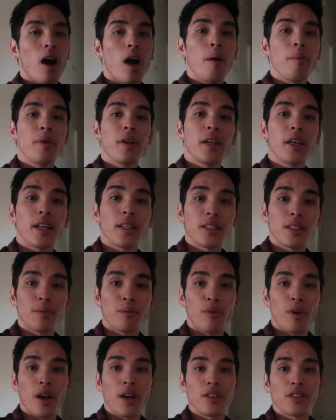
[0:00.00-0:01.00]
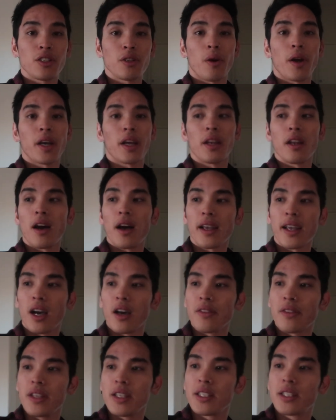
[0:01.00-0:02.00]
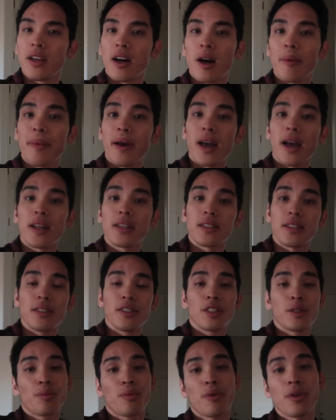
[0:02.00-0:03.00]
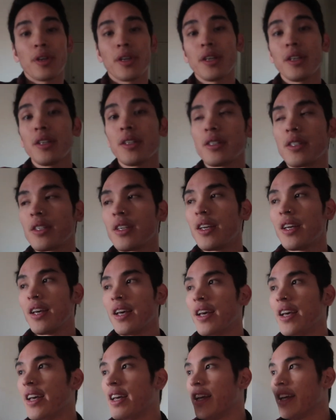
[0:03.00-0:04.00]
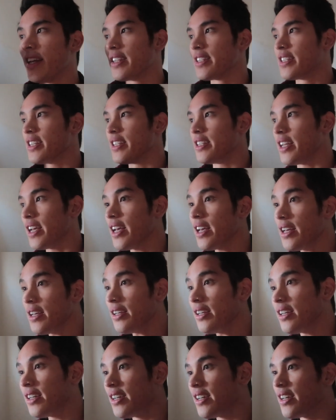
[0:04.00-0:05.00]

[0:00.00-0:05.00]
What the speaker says: I'm gonna get some rest so I can knock out these top hats and springs today.